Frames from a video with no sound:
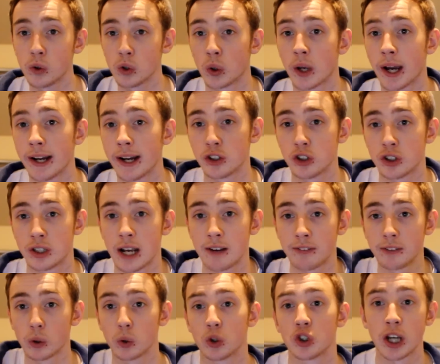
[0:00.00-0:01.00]
You should
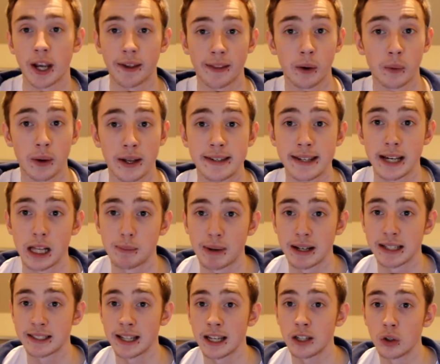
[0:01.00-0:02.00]
definitely go check it out and tell him
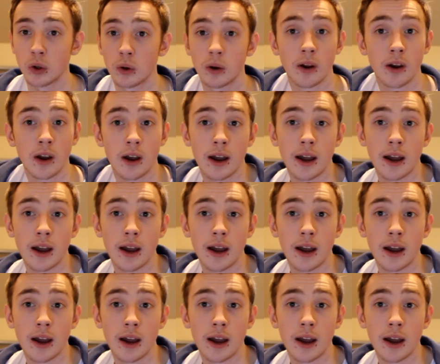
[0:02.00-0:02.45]
I sent you.